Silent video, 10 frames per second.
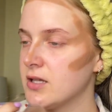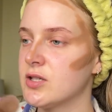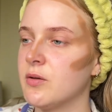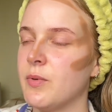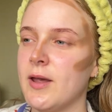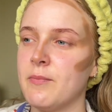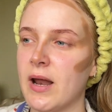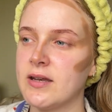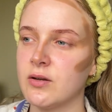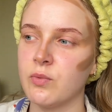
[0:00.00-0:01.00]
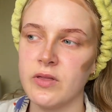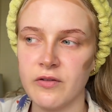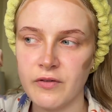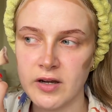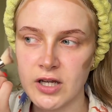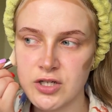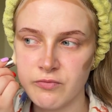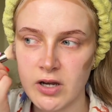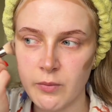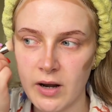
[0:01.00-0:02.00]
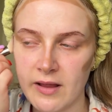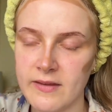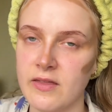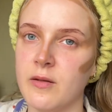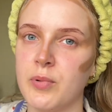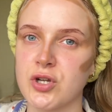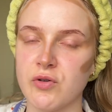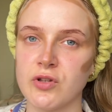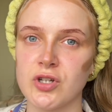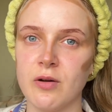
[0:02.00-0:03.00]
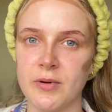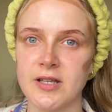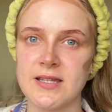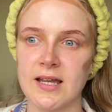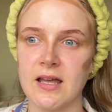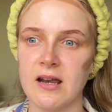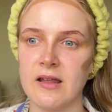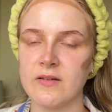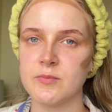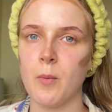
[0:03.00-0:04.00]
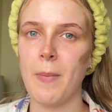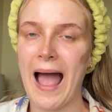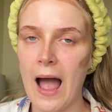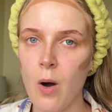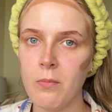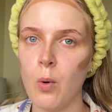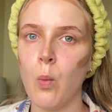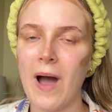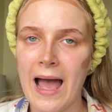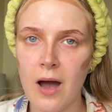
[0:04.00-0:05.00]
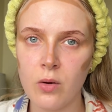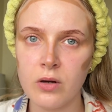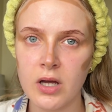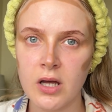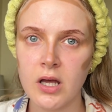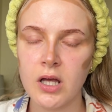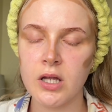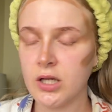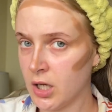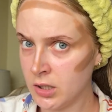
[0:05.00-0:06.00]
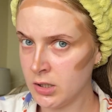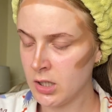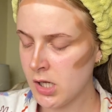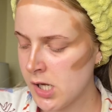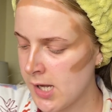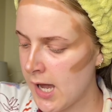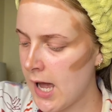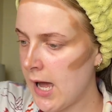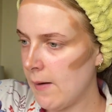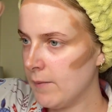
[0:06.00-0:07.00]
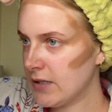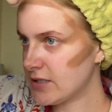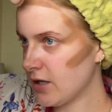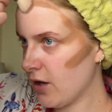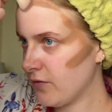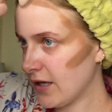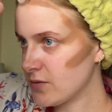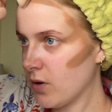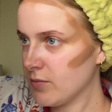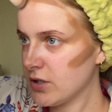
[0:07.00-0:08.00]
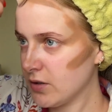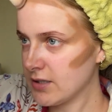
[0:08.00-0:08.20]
to be blended with the foundation really well and then the blusher on top because then it kind of gives more pow, more wow, you know? So that's what I'm doing